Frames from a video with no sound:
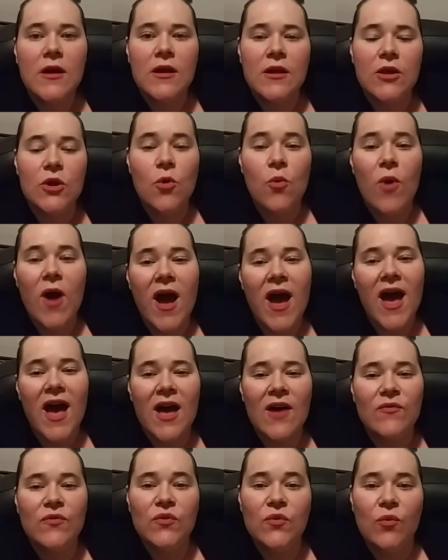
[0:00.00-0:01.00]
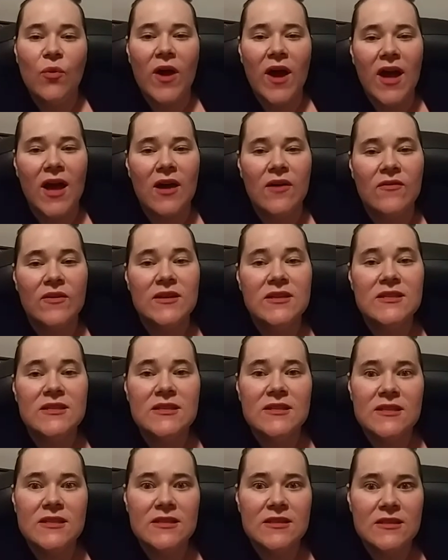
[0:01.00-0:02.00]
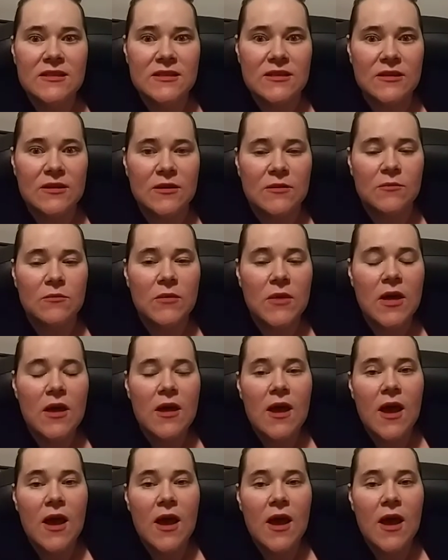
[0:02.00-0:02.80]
you have to have a system,